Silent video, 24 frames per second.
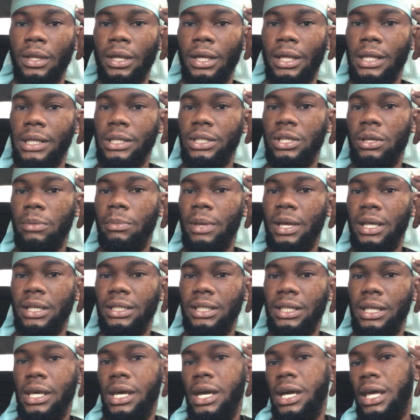You see me, I
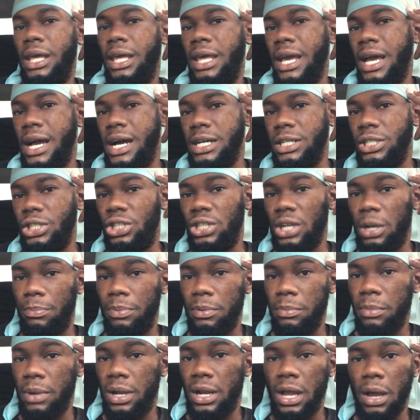say, a get drop a
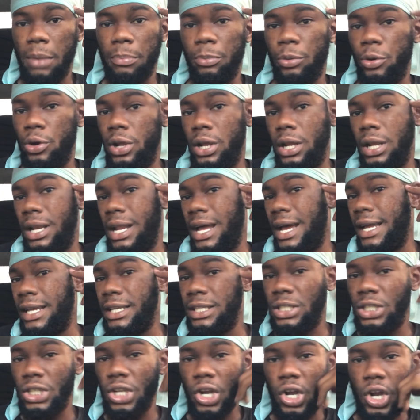man a pre
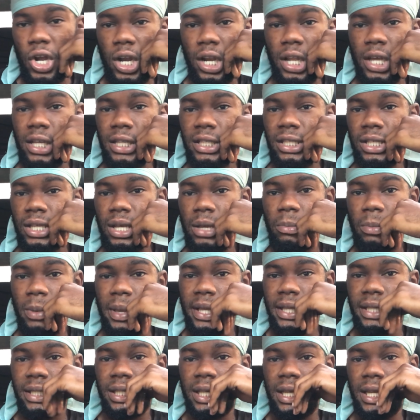nice girl. You see me,
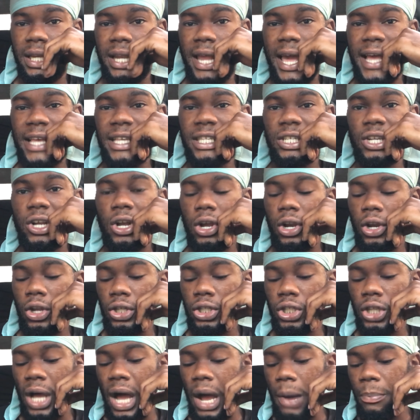I say, nice girl,
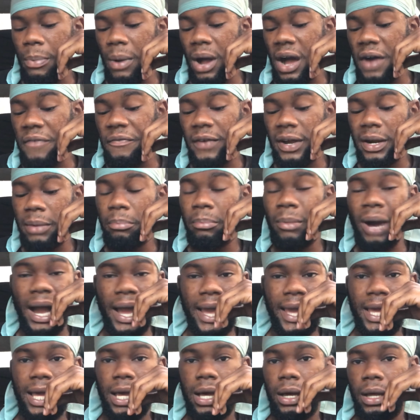just up off of the
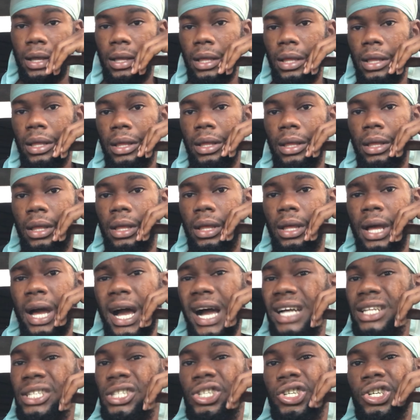bike
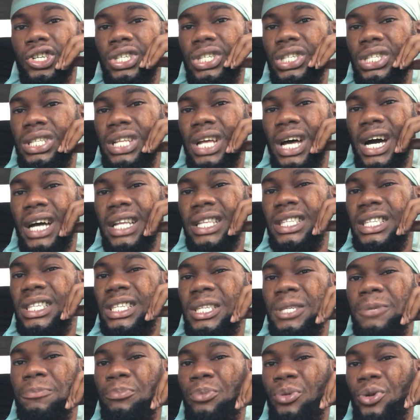and just start
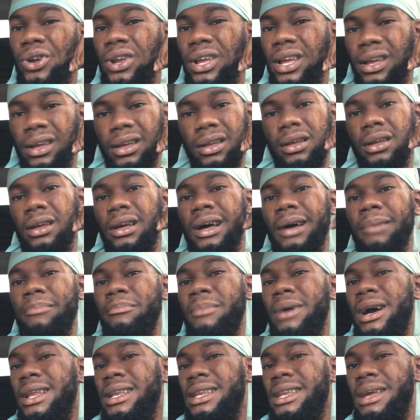spray. A
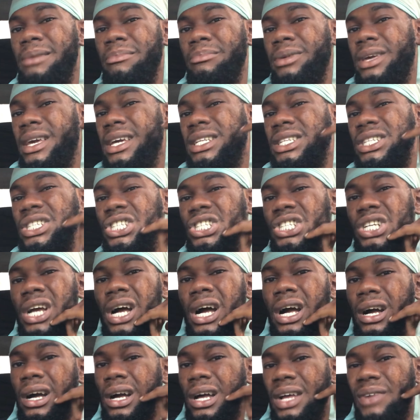man them get
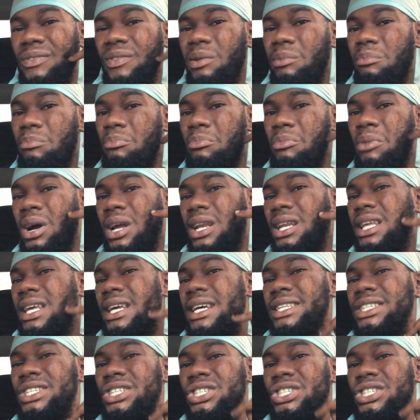shocked. Every man get